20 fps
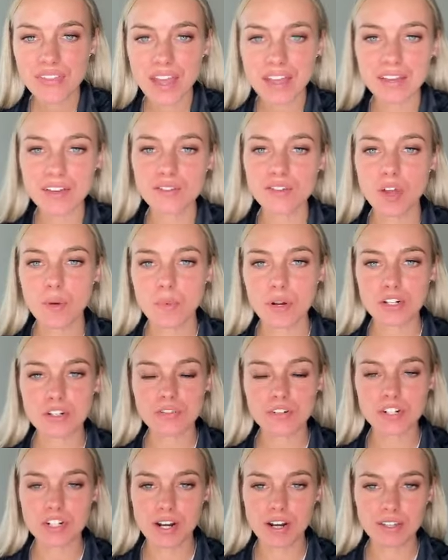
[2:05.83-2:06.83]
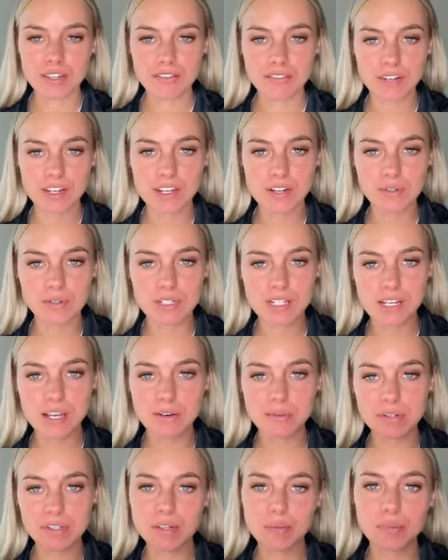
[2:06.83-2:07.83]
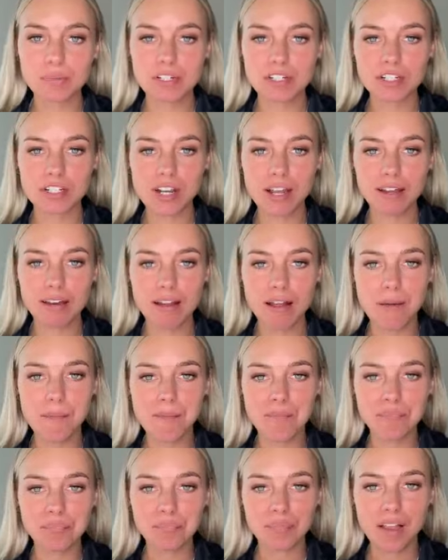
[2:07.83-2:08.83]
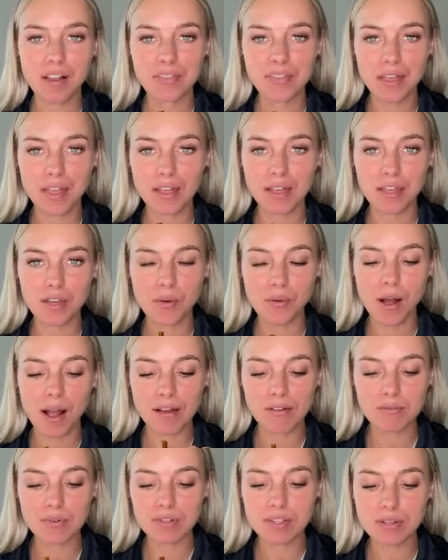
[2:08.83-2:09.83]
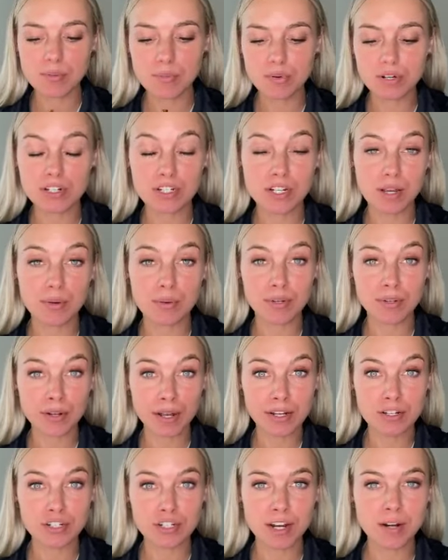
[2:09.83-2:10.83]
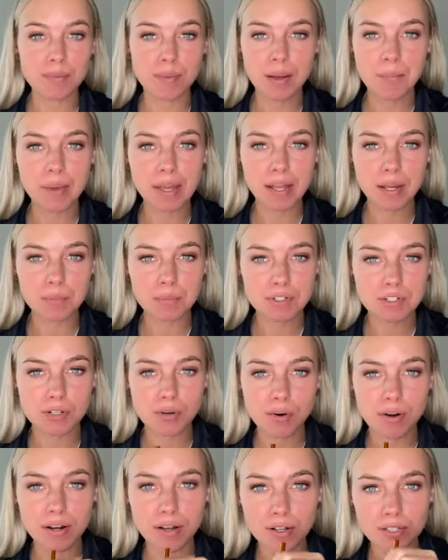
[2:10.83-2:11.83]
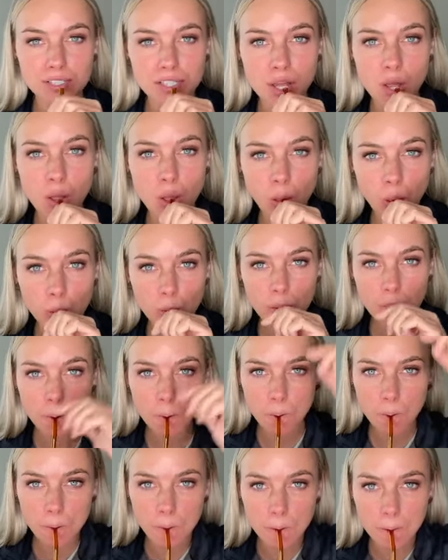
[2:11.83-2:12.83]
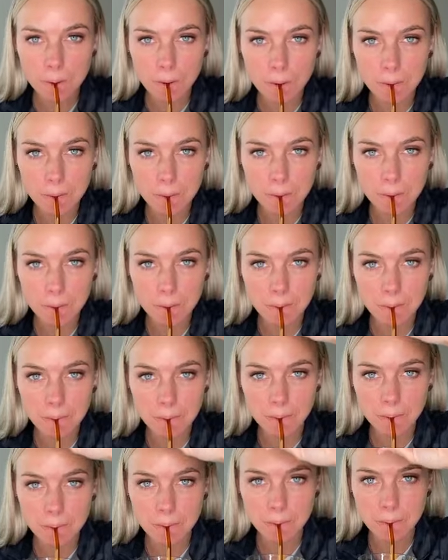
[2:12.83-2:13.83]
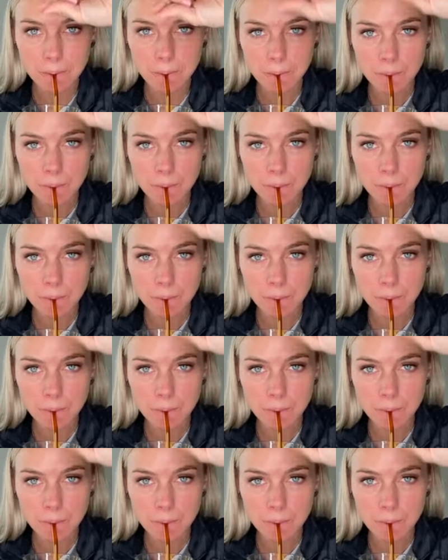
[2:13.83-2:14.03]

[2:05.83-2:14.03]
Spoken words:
Thank you so much for sharing the video, Dee. I really appreciate it. Thank you. I really appreciate when you guys share my makeup tutorials. Oh my gosh, what is this?